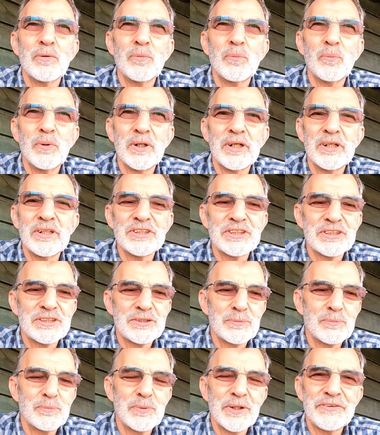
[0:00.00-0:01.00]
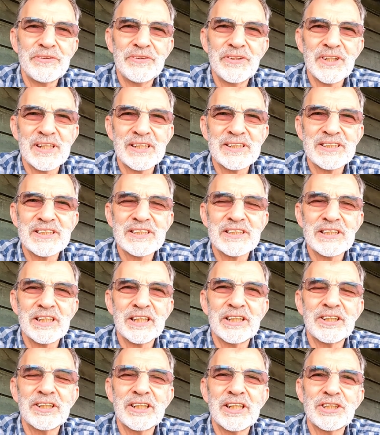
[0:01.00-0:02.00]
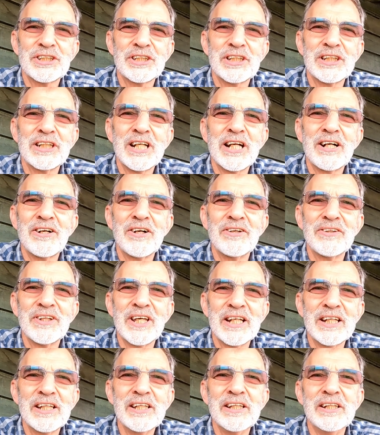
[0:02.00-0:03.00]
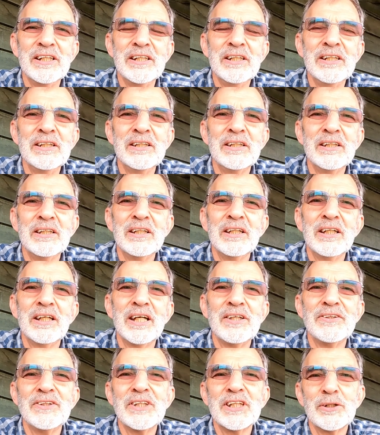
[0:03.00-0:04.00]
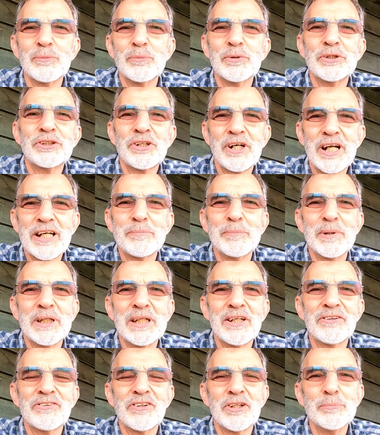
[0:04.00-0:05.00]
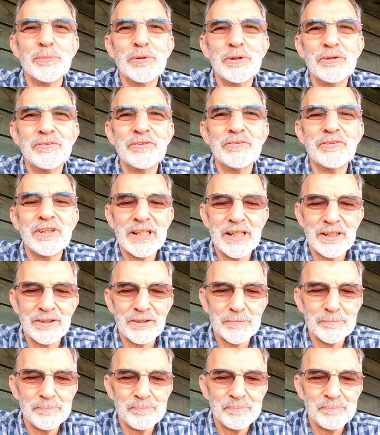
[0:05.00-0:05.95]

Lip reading: Whereas with this, I could actually narrow that in, and then it would track me as I moved around.